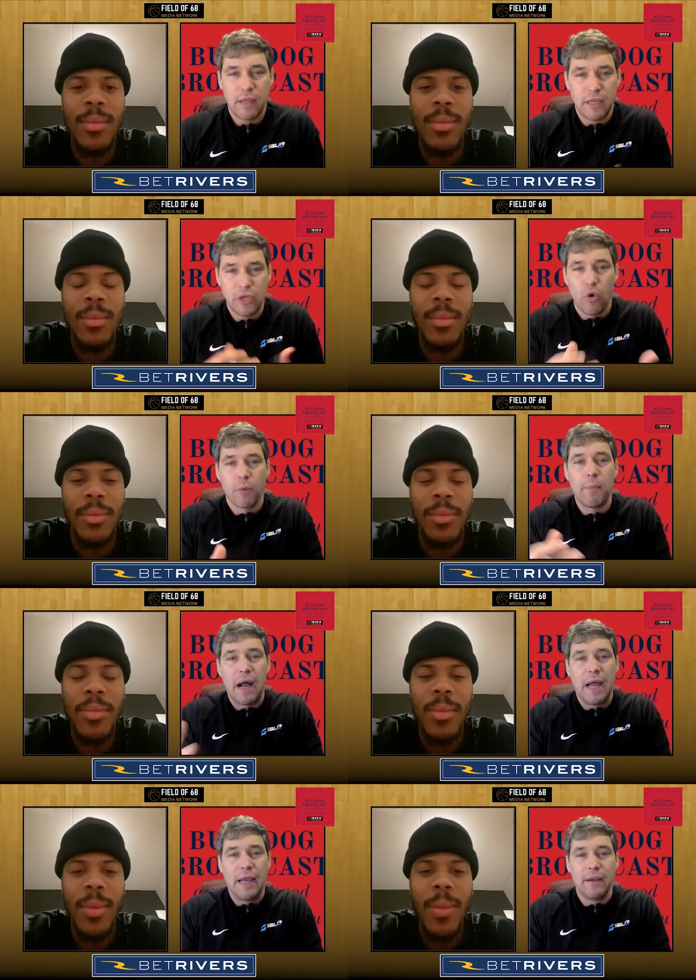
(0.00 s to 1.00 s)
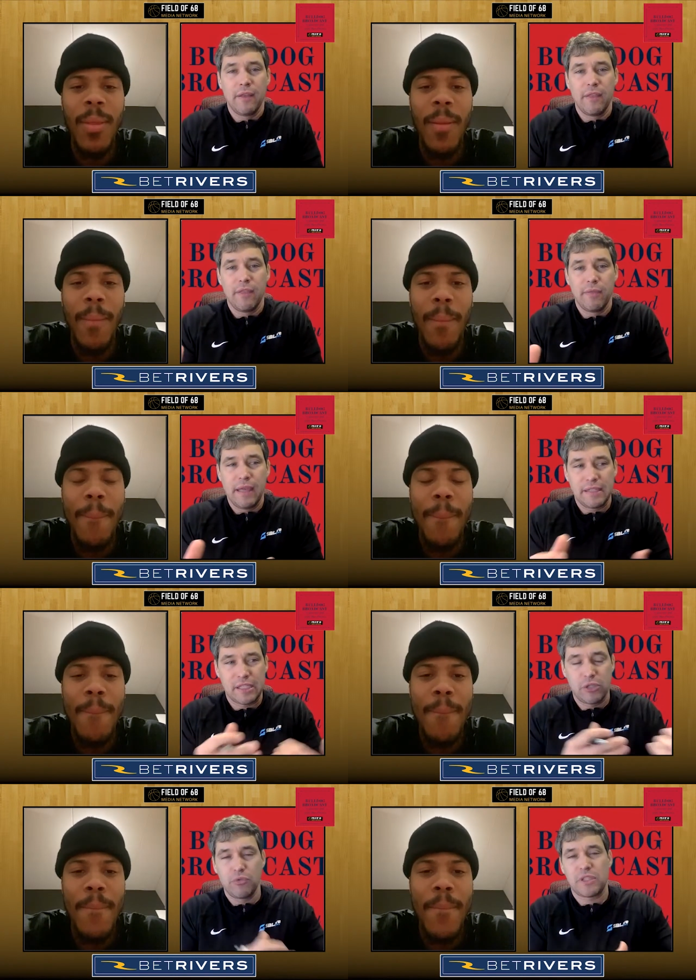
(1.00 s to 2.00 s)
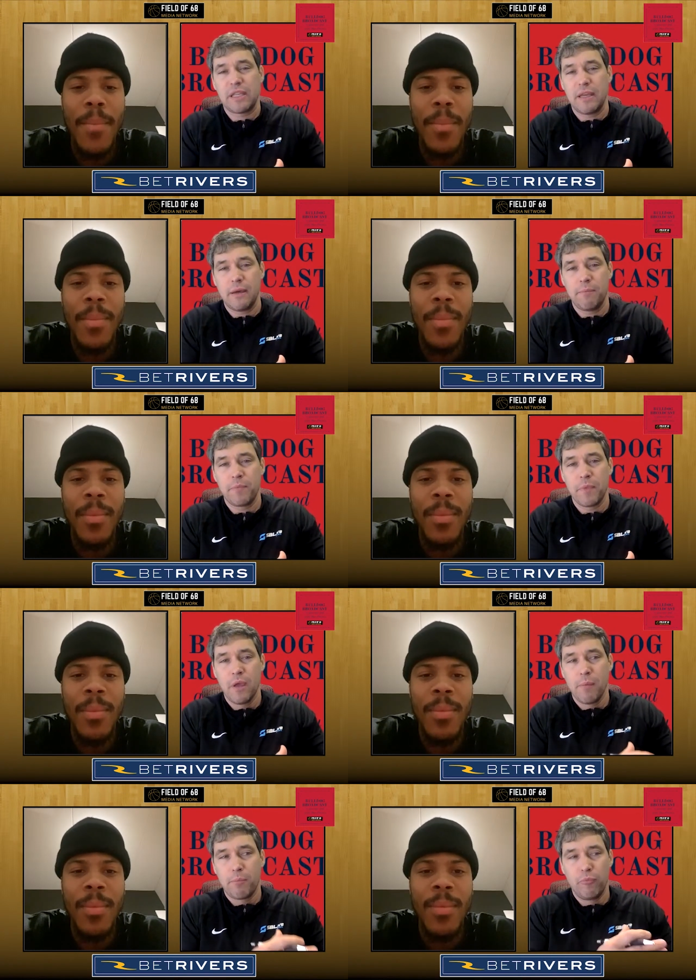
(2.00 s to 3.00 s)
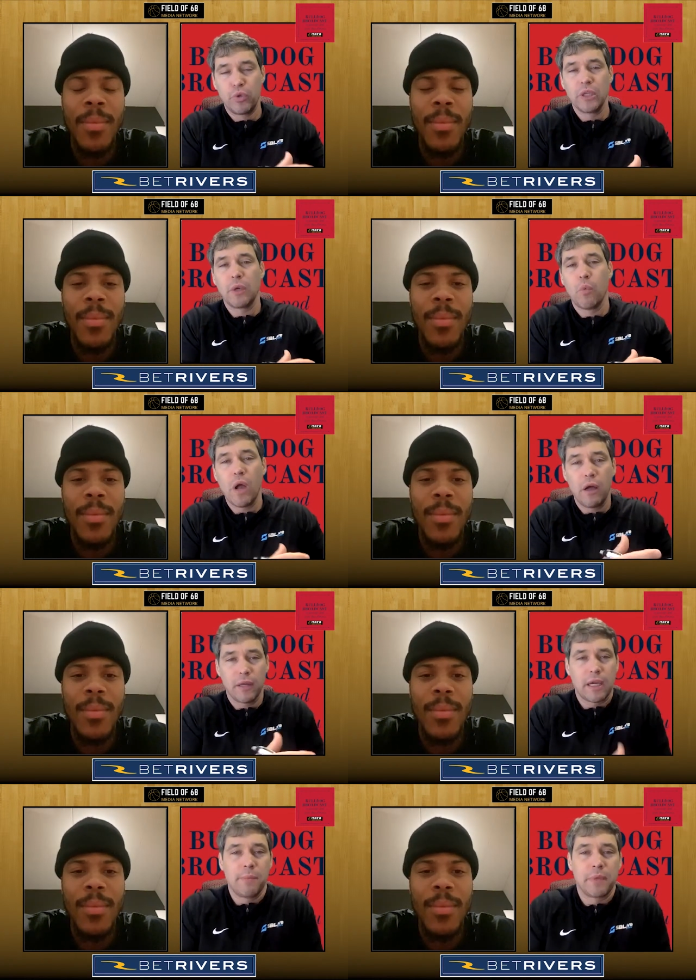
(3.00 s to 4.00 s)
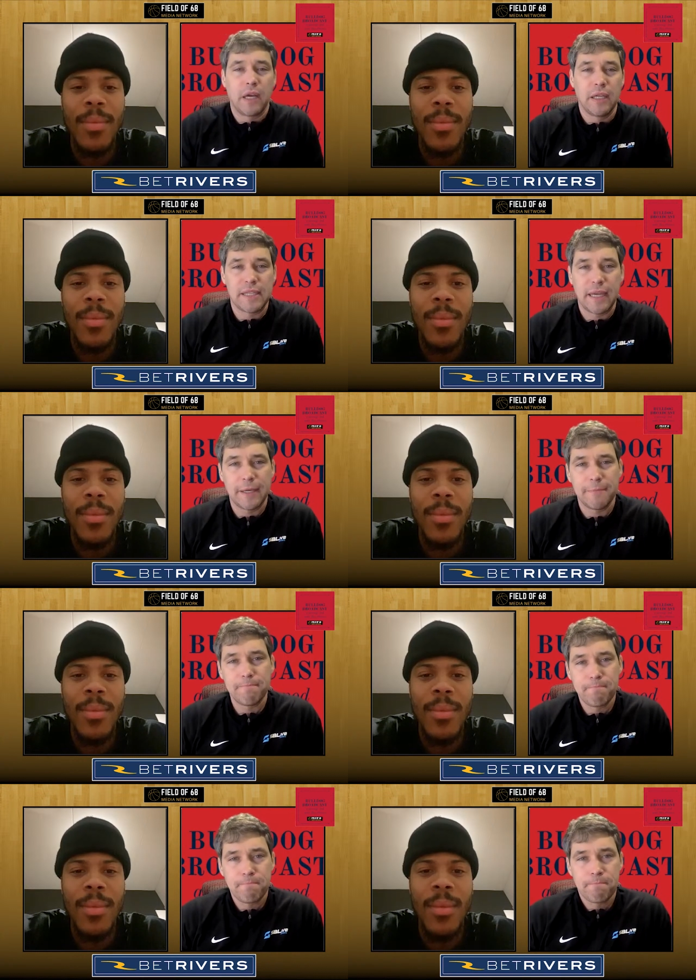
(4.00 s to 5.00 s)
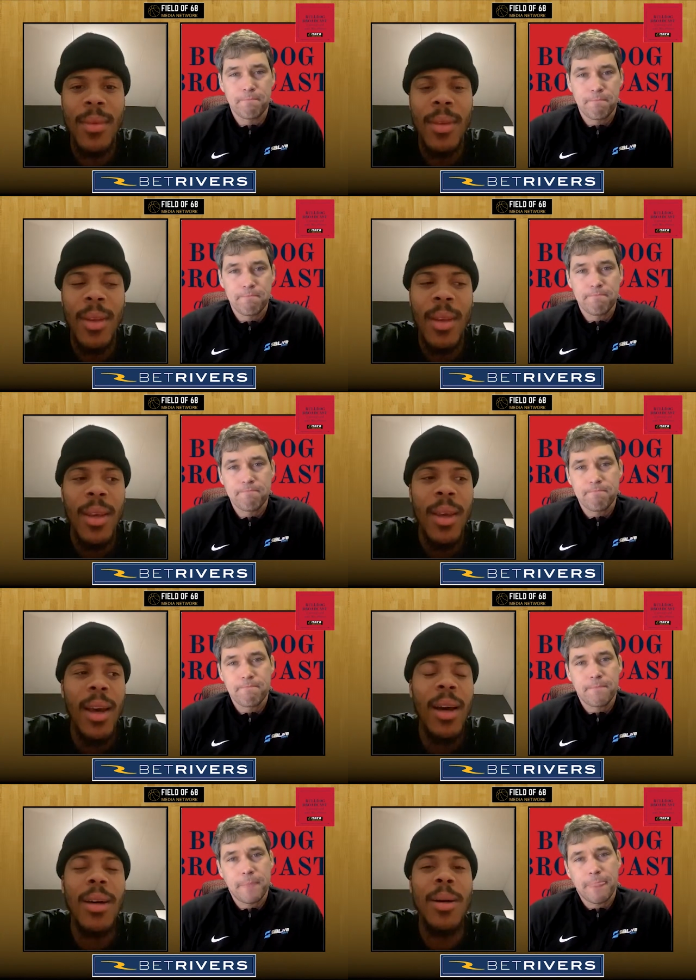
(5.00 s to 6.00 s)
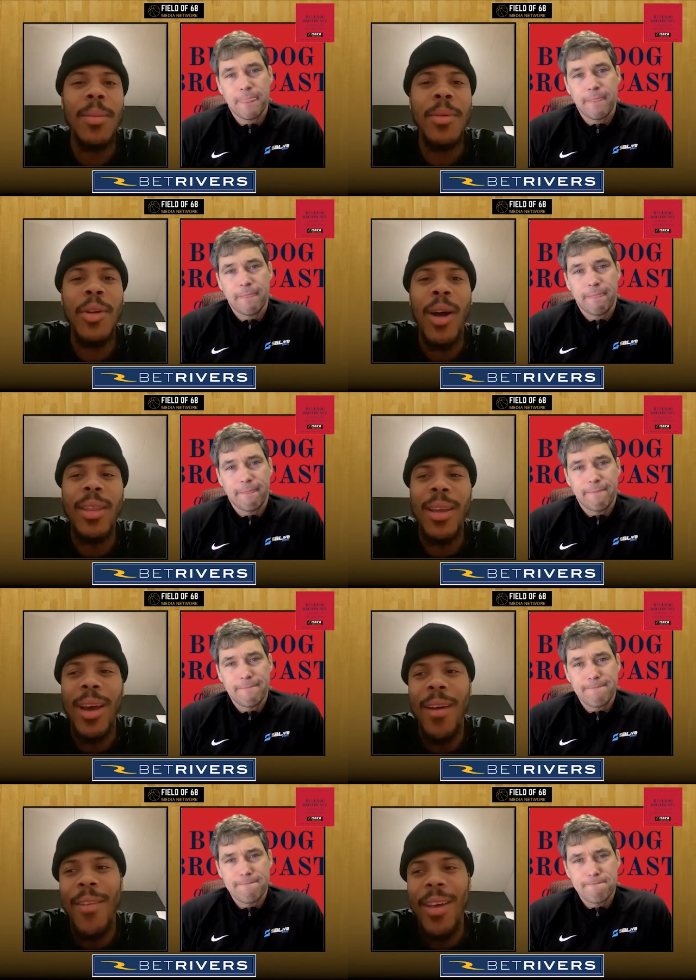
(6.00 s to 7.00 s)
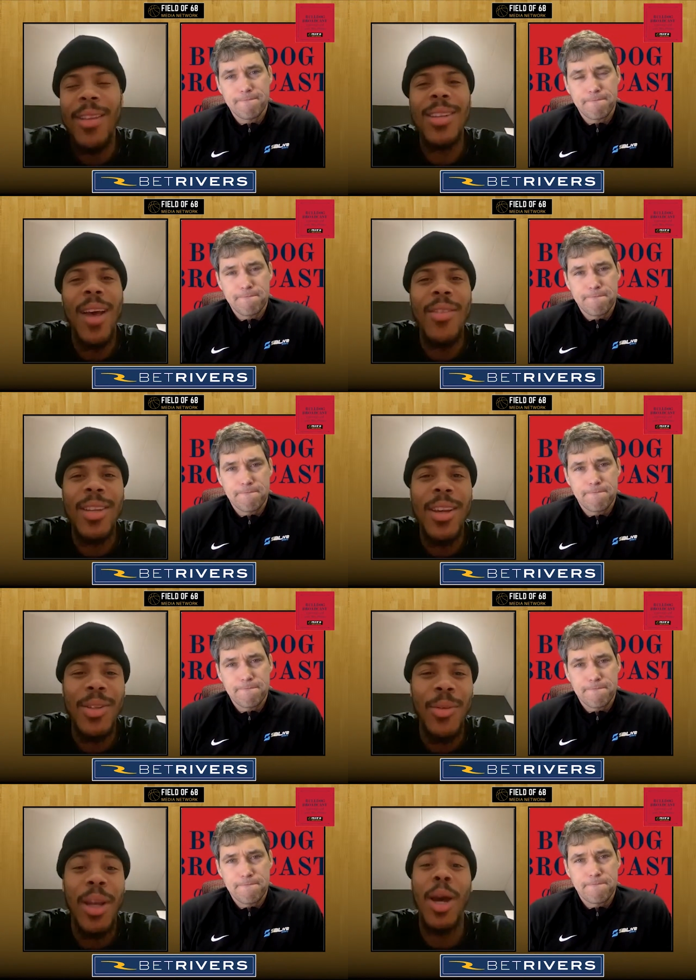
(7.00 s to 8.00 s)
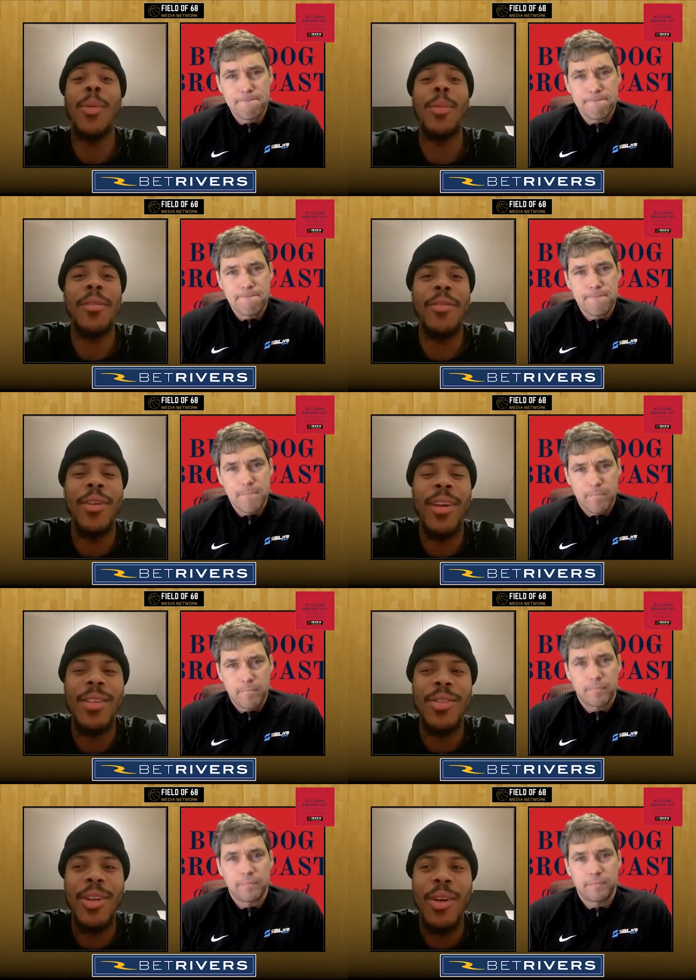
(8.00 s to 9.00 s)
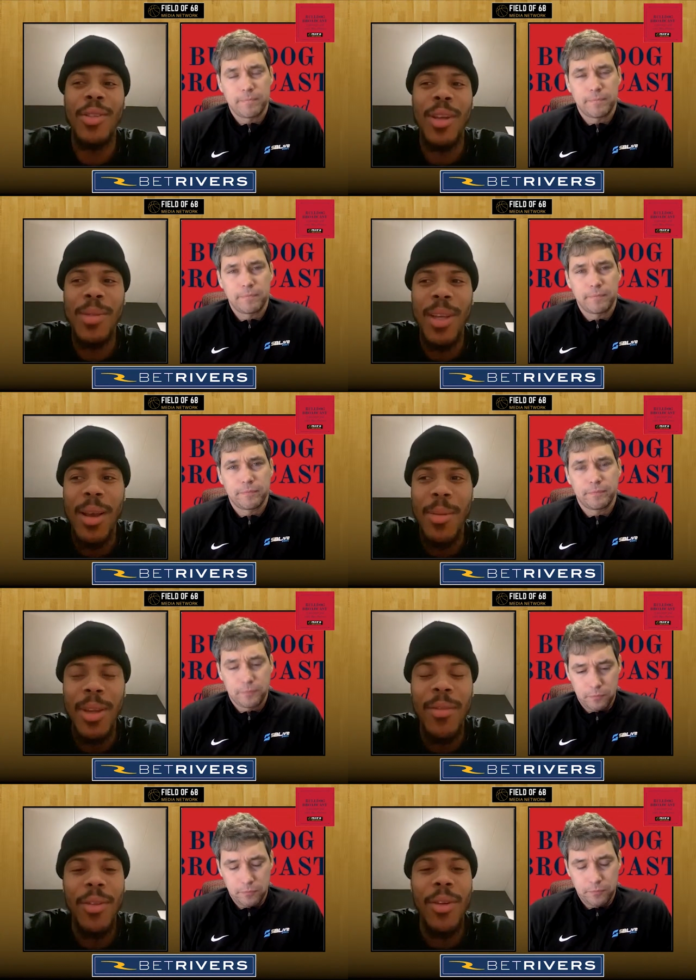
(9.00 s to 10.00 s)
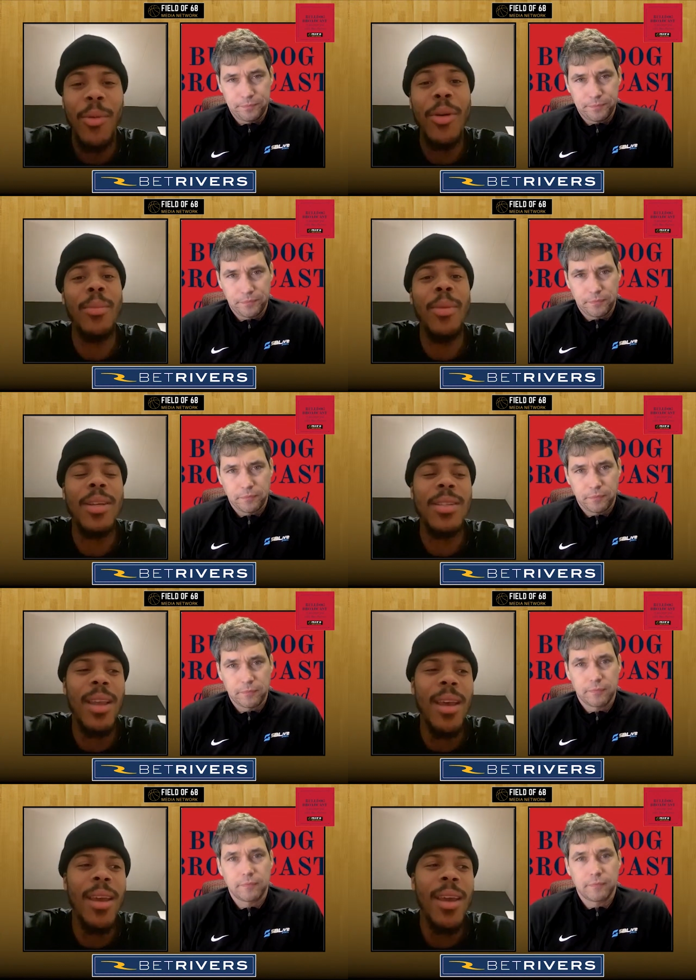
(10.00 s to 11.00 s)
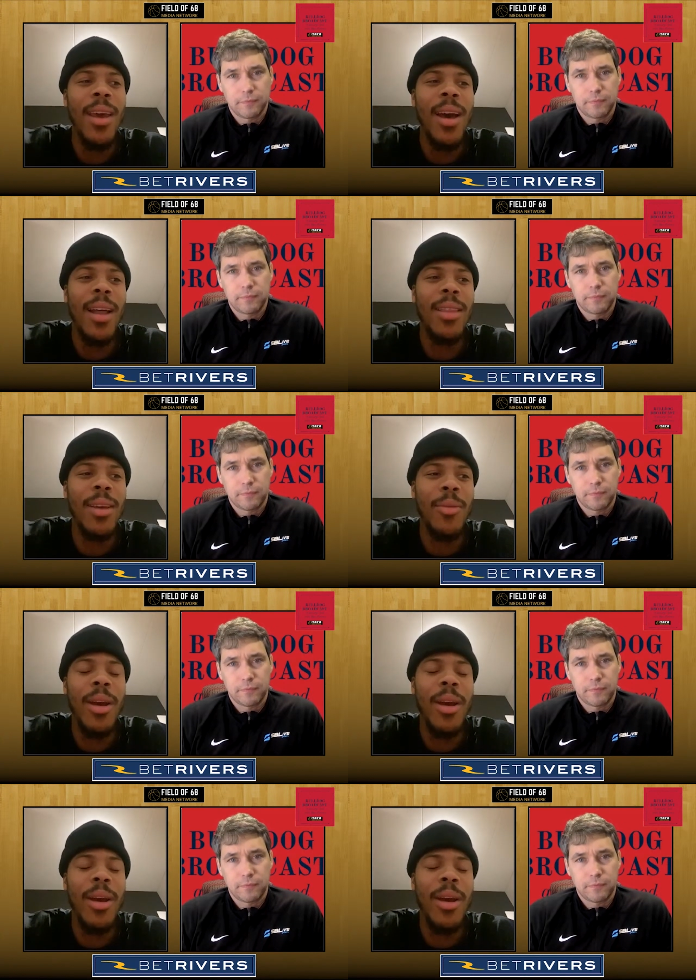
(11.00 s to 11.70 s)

Speaker 1: in your mind, that suits them really well to come to Gonzaga?
Speaker 2: You know, I think I've had this conversation with a couple of my friends. You know, sometimes even though we're a big state, I think we